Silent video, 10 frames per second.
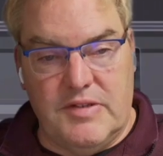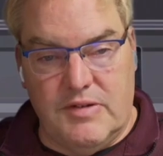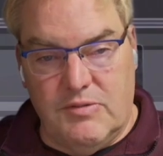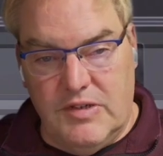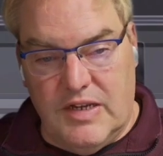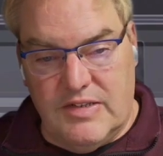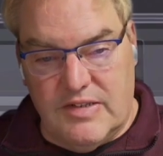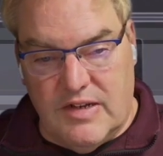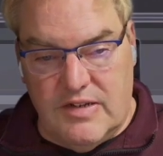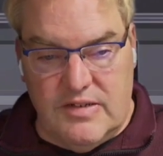will get
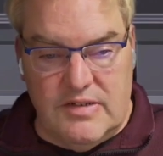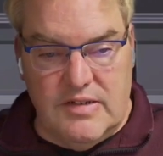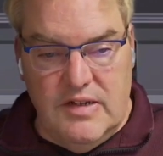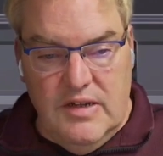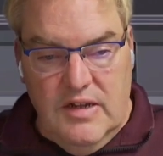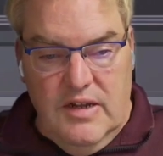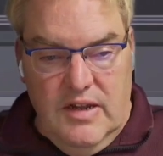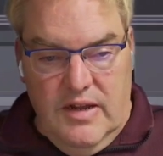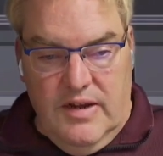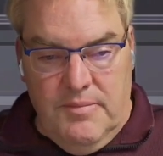started.
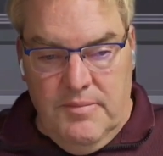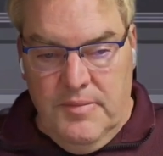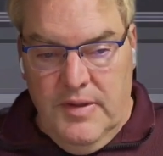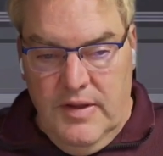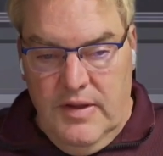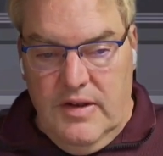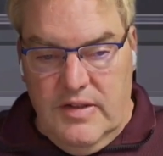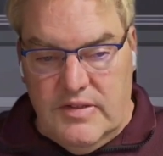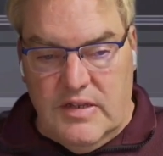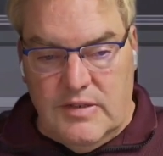
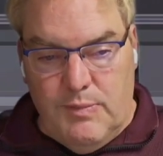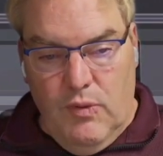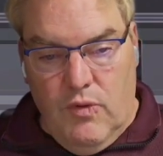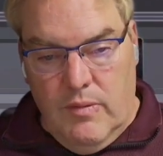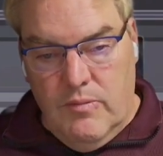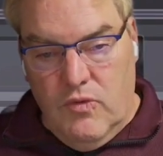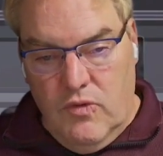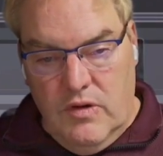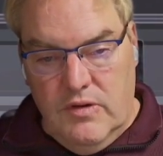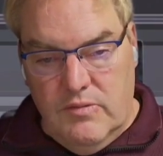Let's explore
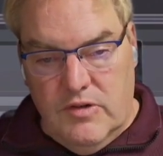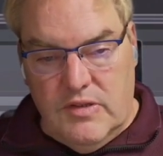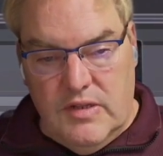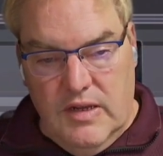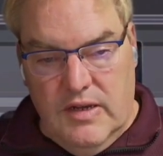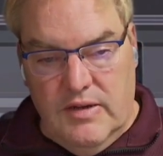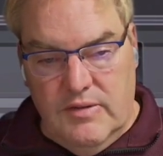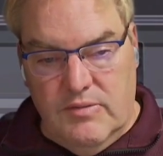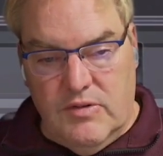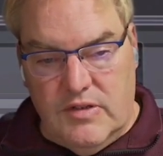more what
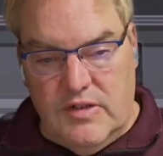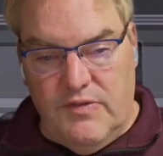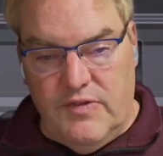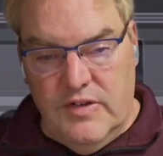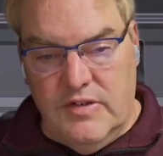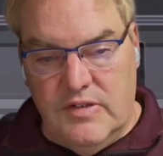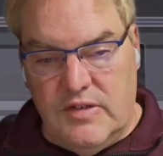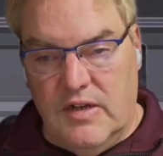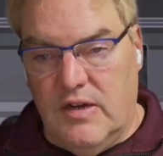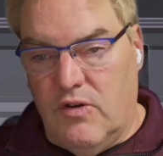different
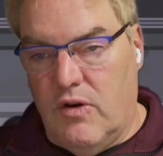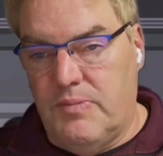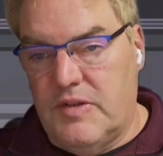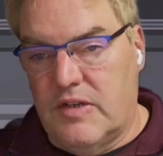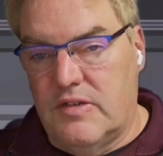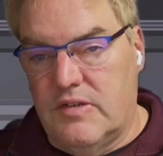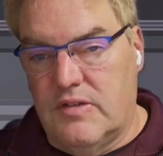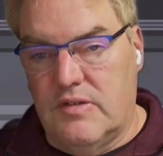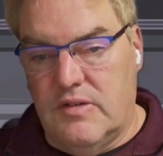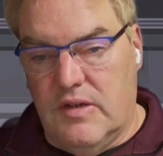optical